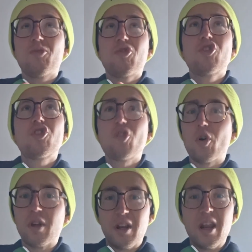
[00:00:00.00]

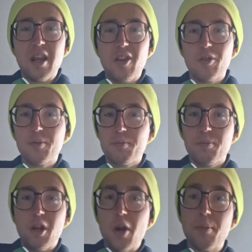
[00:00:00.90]
strong in its
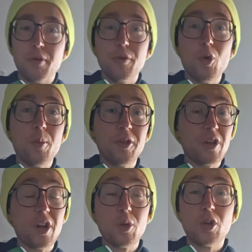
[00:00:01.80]
performance.
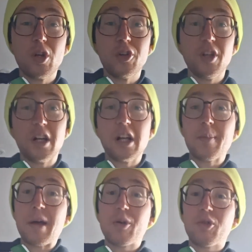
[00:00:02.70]
I know Cologne
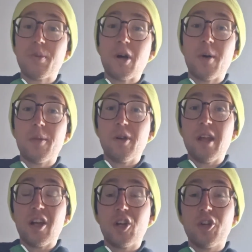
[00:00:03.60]
Club, Aqua de Palma in
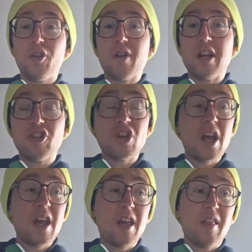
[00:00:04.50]
their Cologne range,
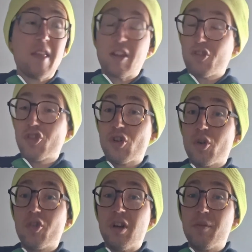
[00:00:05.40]
that's a
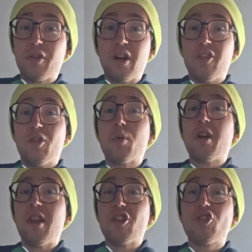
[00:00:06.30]
strong green fragrance. It's one
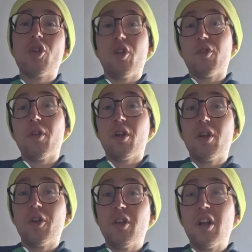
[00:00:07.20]
of their strongest from the
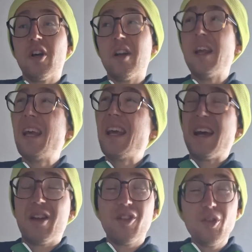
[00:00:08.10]
Cologne line,
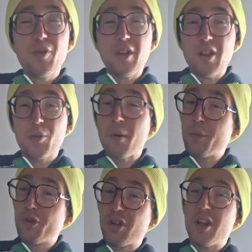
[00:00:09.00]
and I do think this one
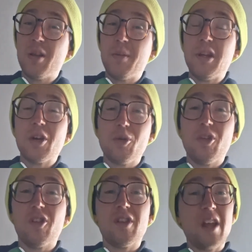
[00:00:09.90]
will certainly be
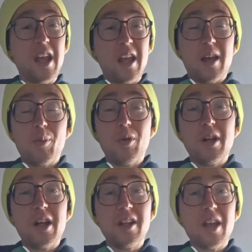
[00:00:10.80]
noticed. And
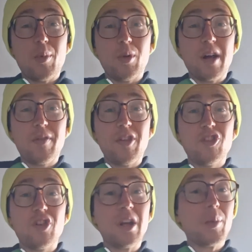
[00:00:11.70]
we'll have this
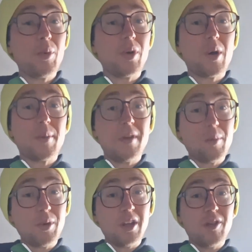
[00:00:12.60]
drink and we'll go up, and
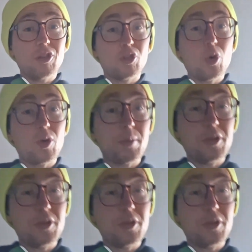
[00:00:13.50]
then we can give a score on